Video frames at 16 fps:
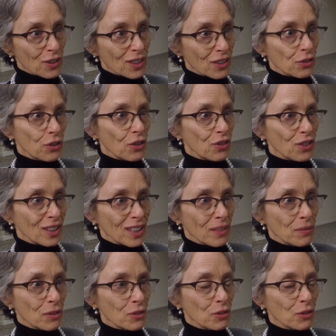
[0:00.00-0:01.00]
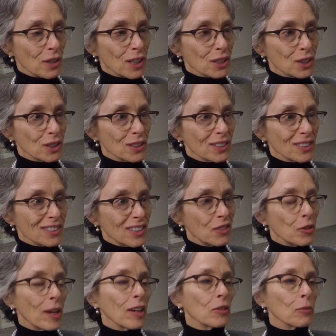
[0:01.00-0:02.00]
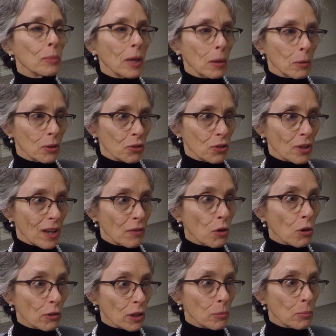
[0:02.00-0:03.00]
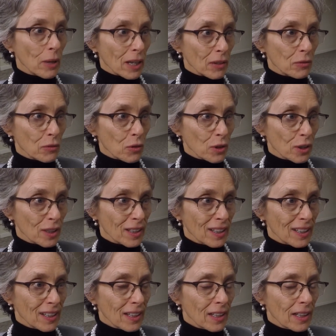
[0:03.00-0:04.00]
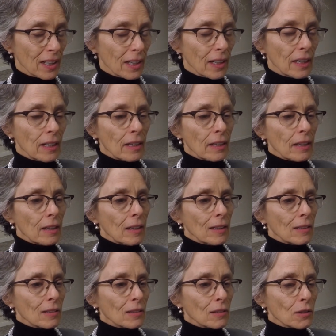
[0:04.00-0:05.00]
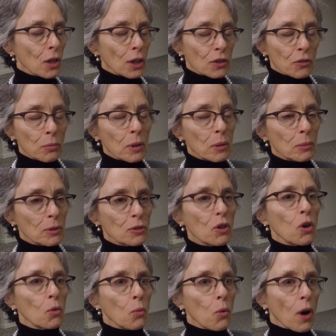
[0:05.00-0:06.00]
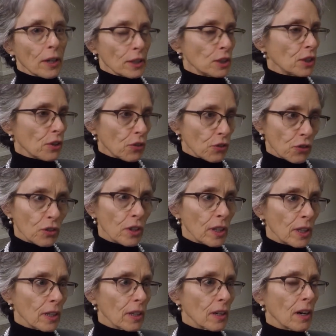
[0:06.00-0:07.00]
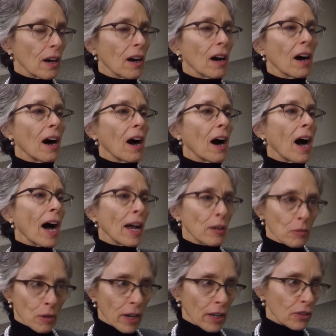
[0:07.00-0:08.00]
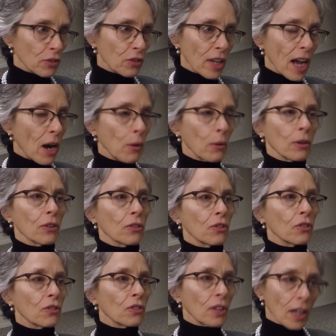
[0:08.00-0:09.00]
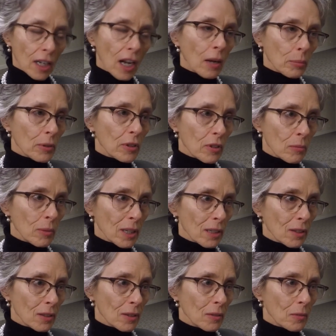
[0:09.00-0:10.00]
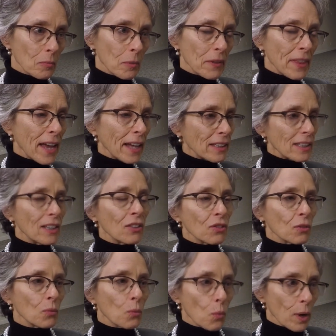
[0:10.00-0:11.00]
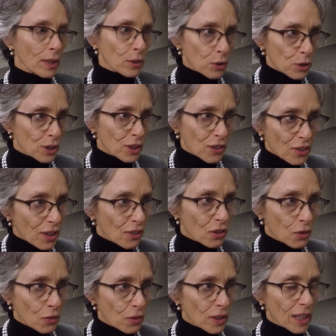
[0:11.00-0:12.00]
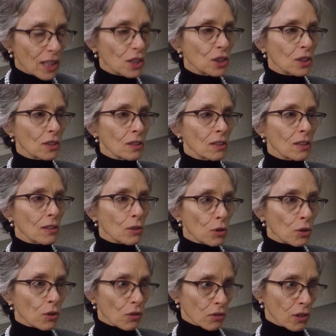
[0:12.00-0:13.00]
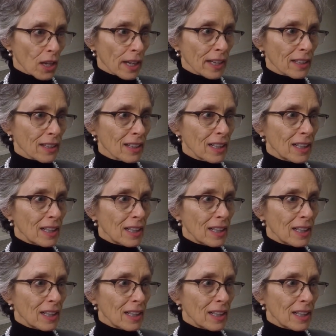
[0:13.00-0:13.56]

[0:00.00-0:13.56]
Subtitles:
the existing infrastructure that taxpayers have already paid for. Lots of people don't want to just see a high-rise tower stuck up in the middle, but that isn't what good intensification looks like.